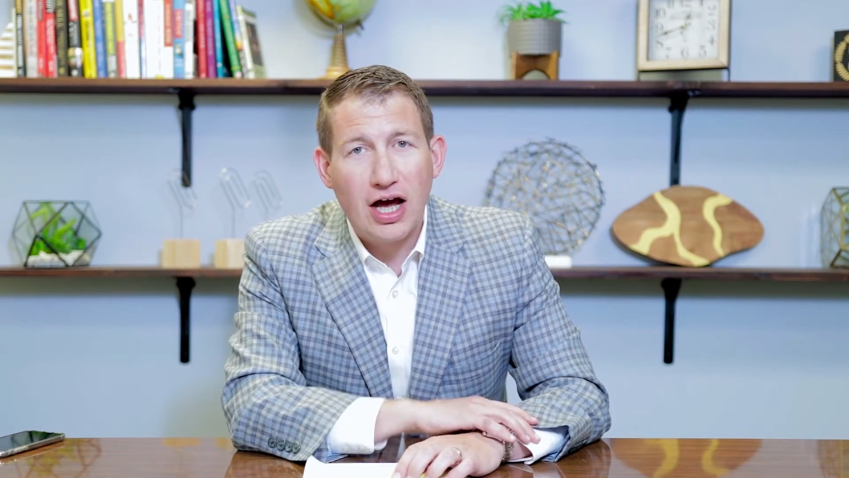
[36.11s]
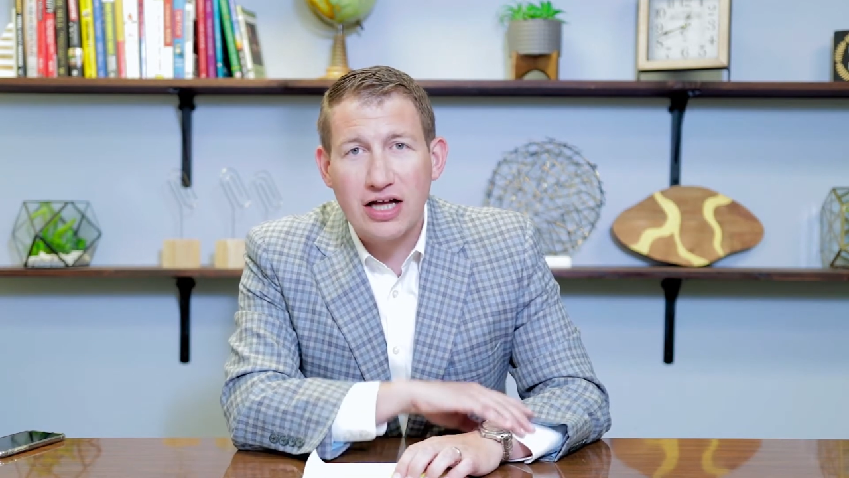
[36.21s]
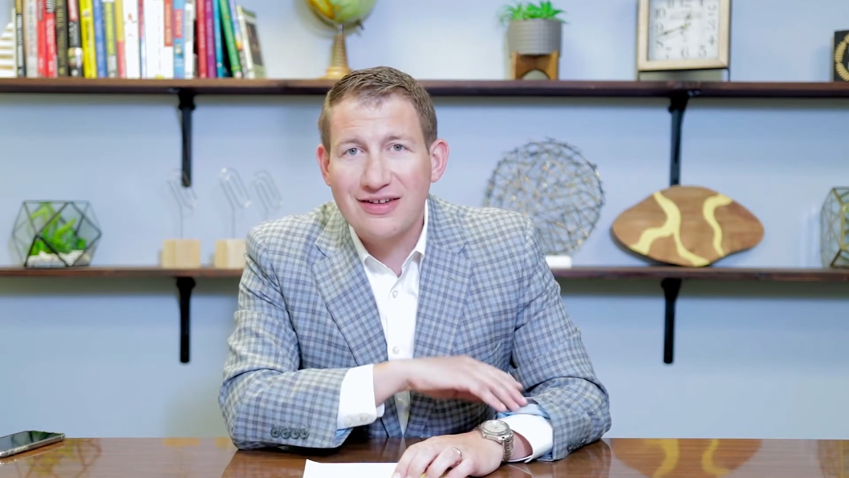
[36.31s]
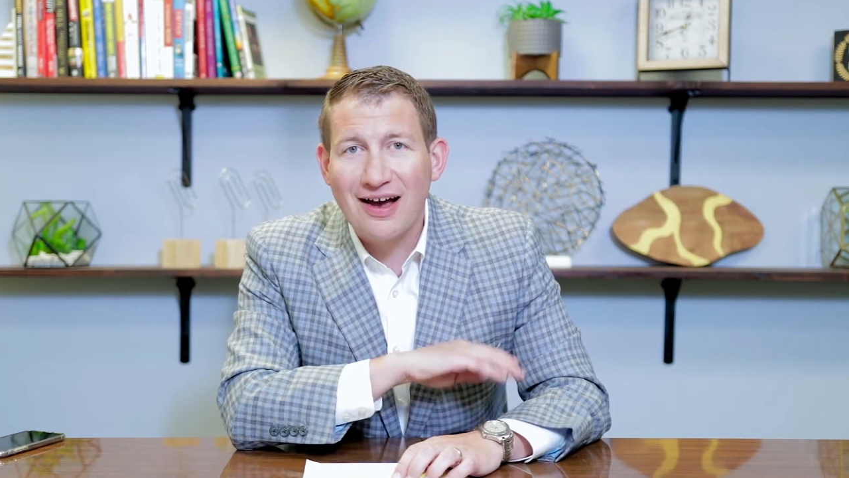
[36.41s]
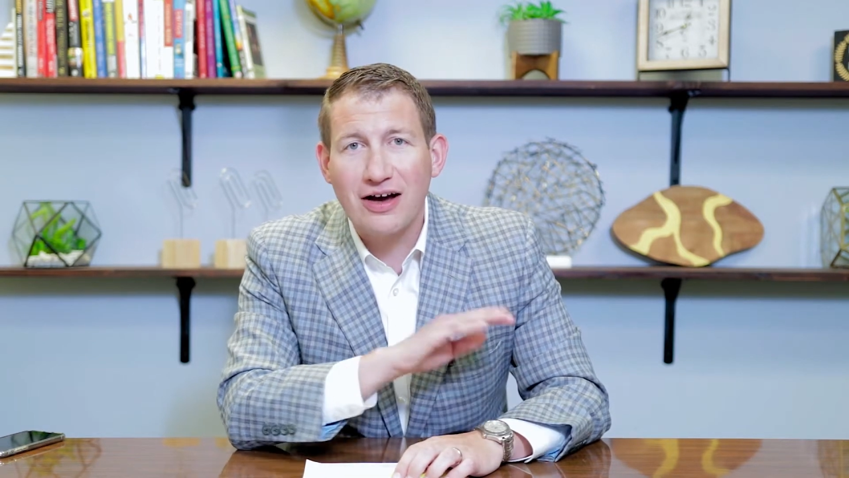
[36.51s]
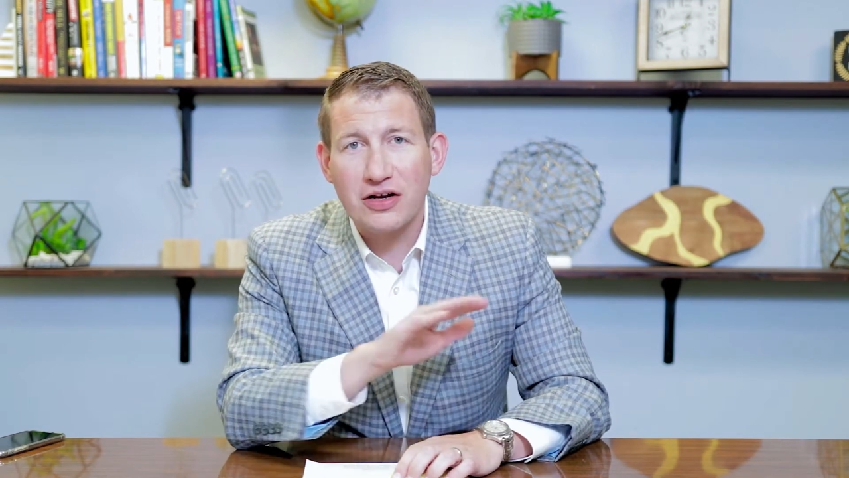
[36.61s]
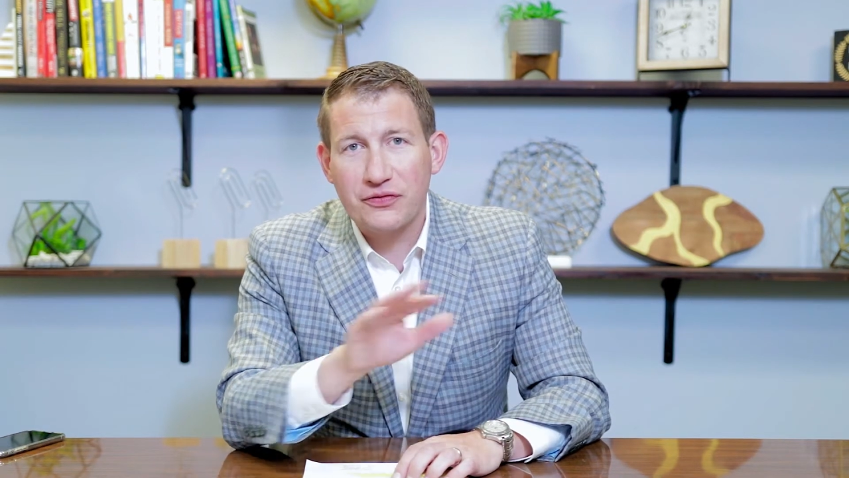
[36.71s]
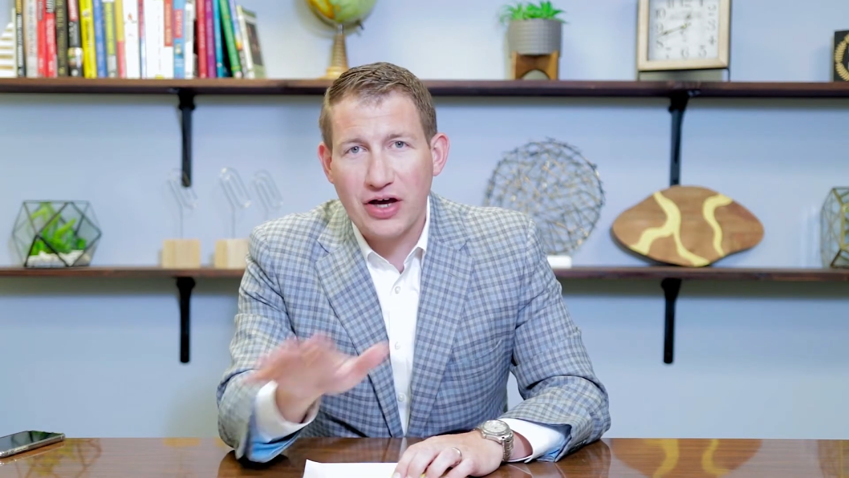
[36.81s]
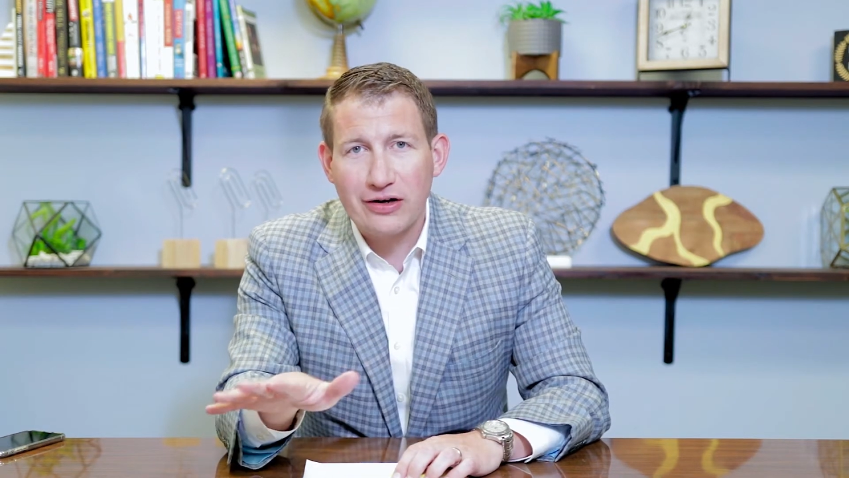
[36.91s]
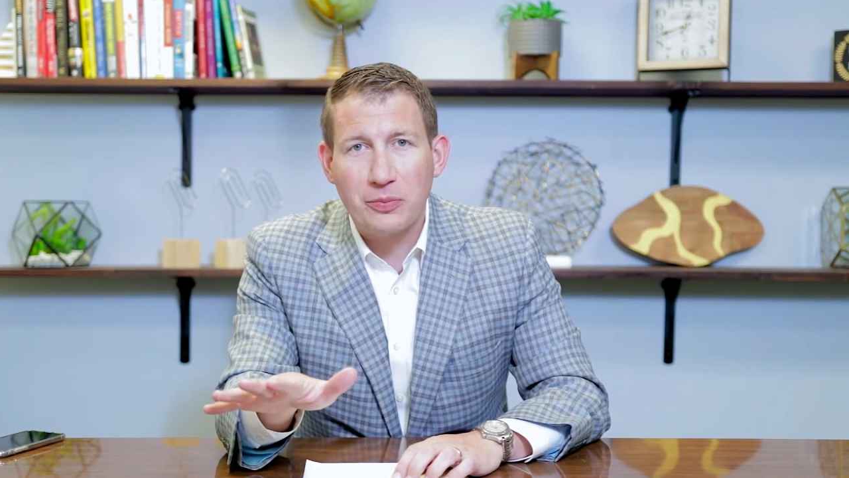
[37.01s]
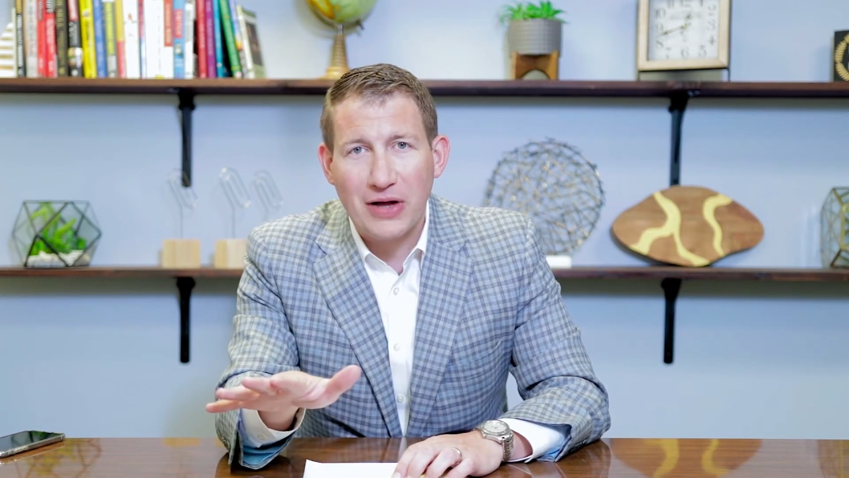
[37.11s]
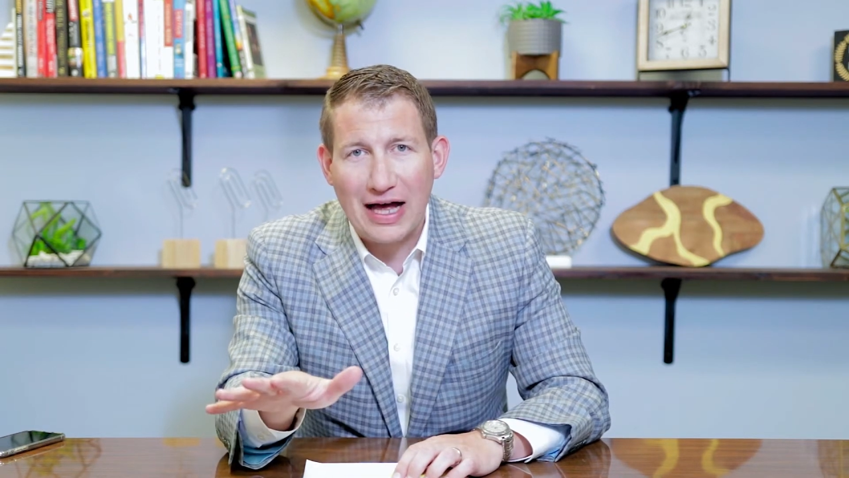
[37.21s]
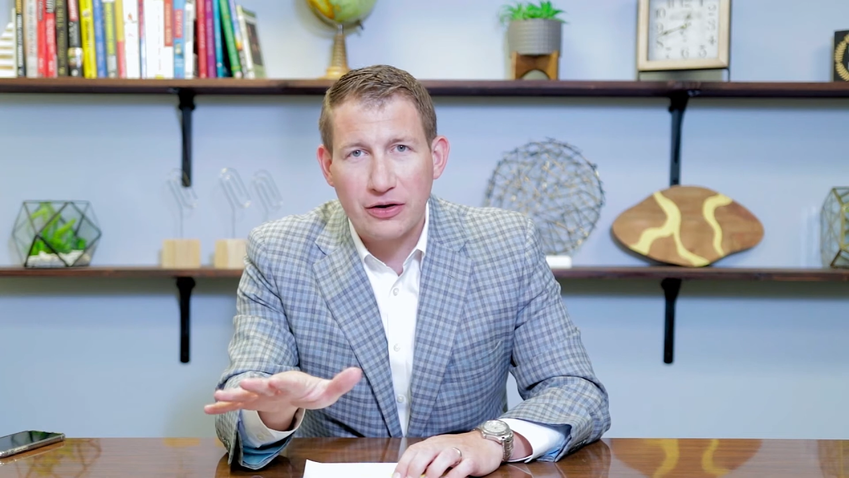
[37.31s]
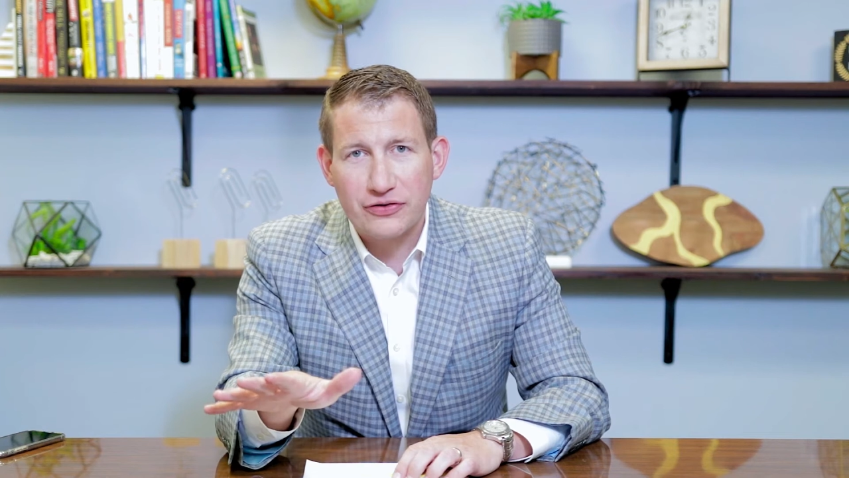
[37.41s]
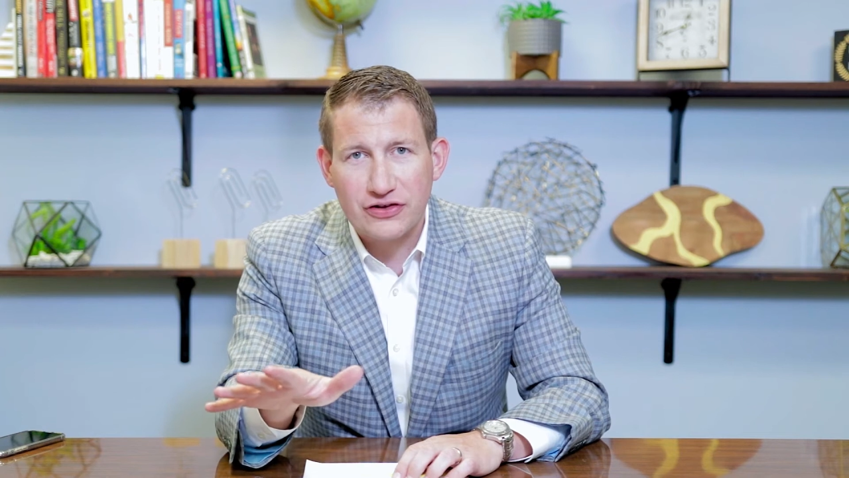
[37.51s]
a ton of title
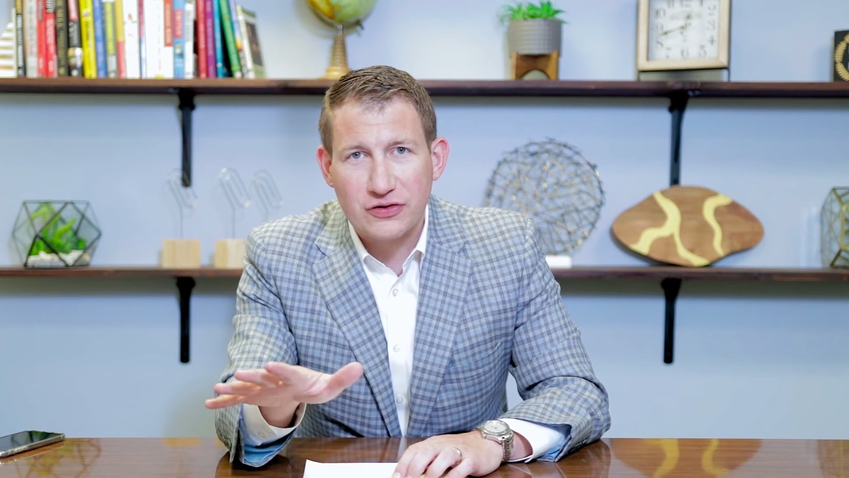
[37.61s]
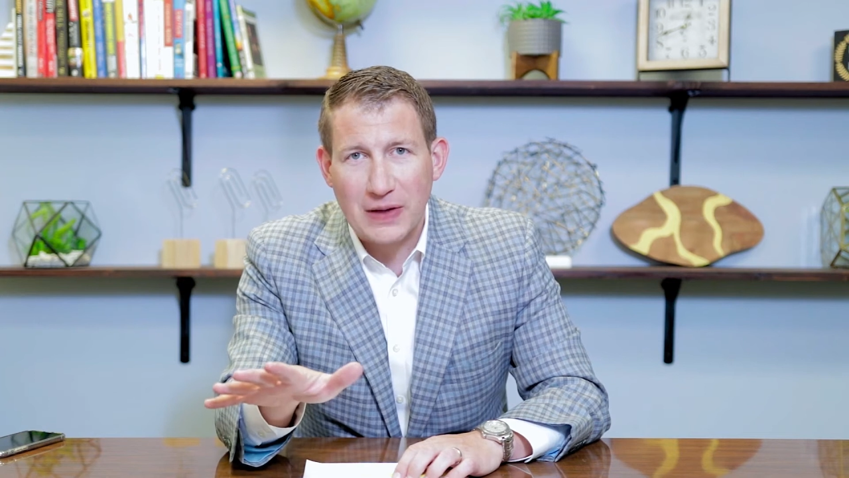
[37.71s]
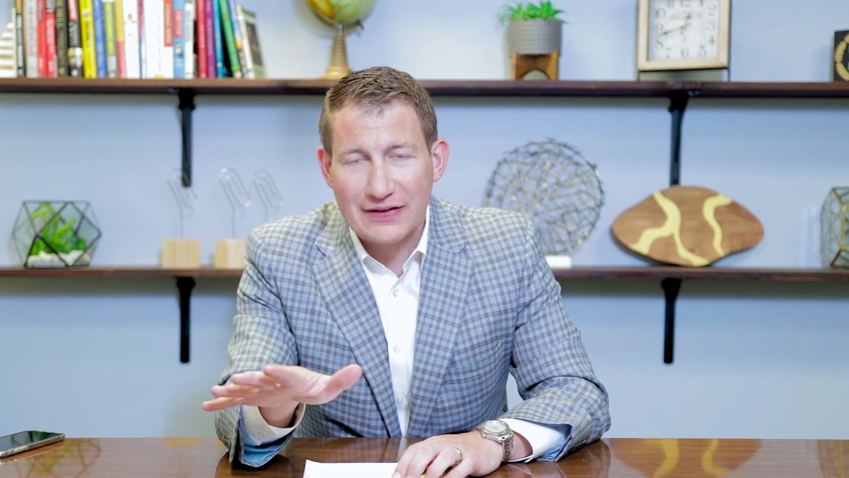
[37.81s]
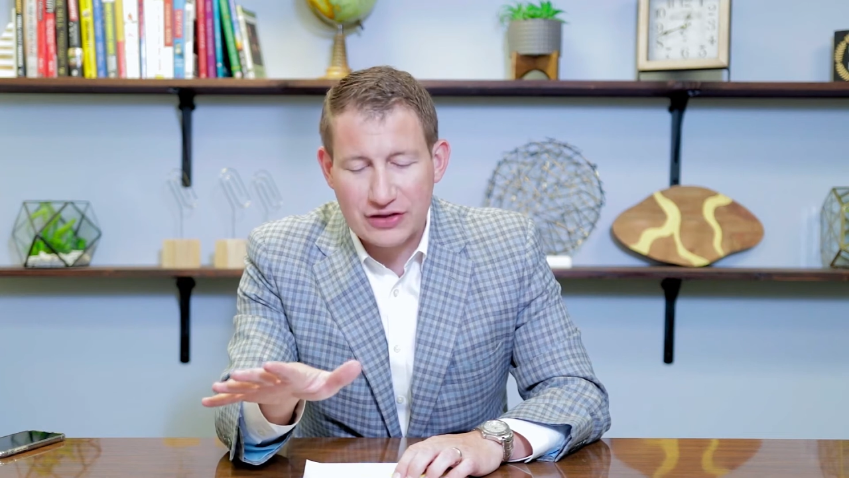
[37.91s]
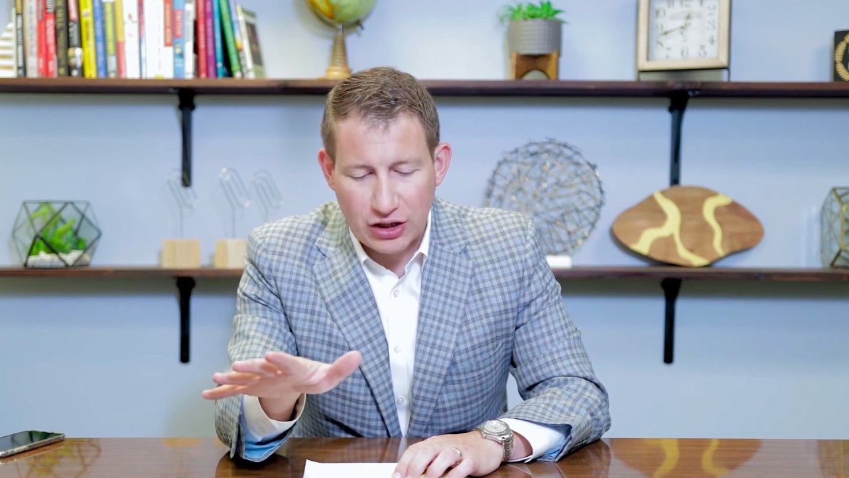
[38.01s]
policies throughout the